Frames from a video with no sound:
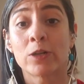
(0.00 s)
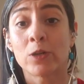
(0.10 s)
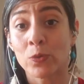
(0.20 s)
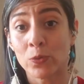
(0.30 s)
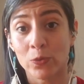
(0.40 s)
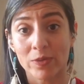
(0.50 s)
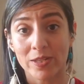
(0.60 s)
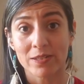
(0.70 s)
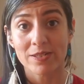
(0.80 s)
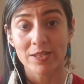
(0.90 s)
cool with
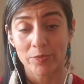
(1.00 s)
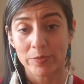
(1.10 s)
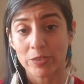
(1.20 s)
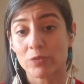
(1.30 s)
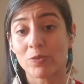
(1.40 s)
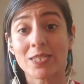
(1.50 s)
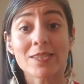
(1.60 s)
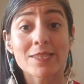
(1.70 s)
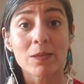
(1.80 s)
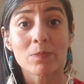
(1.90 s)
ourselves because we
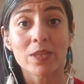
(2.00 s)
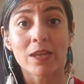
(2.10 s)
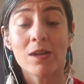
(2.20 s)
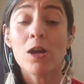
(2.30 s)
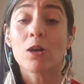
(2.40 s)
did something,